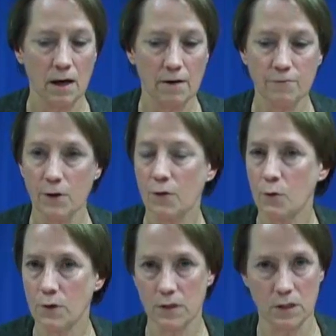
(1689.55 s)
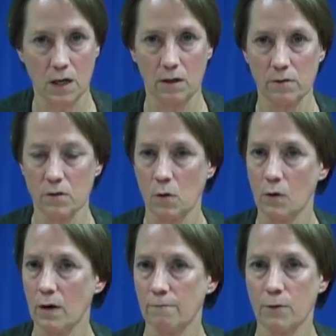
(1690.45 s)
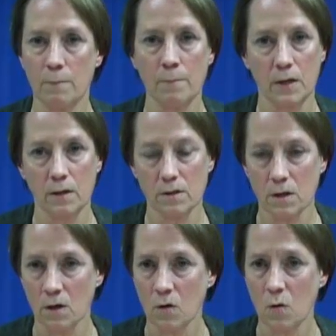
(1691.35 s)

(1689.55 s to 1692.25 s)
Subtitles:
every 30 seconds or every minute,